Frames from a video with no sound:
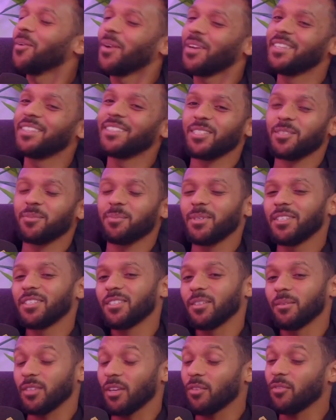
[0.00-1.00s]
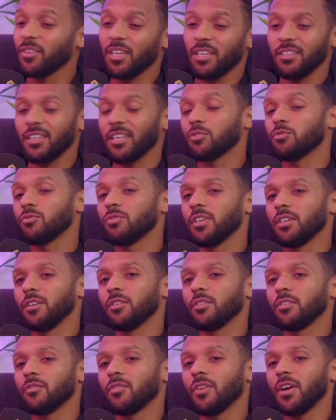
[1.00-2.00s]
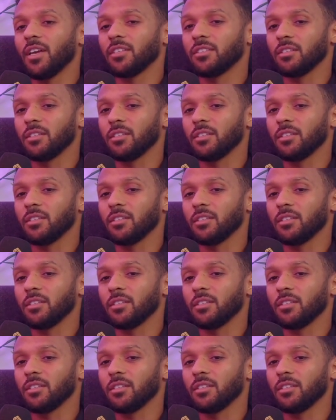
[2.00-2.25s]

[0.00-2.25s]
I need to speak to them. So I think that's really good advice.